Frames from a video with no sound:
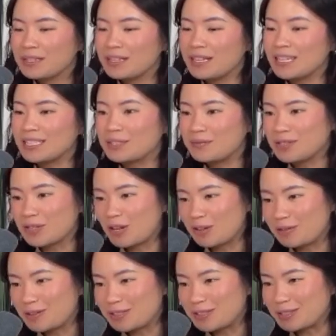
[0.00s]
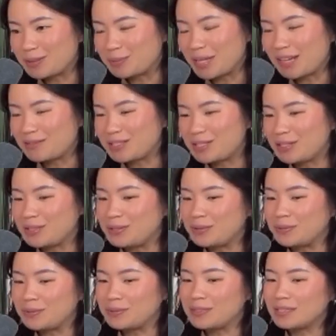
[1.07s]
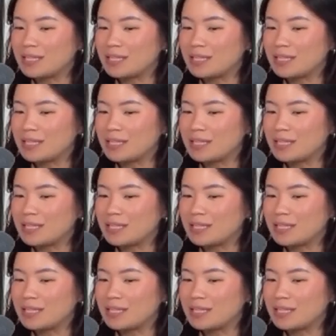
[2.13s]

as photographers we have to do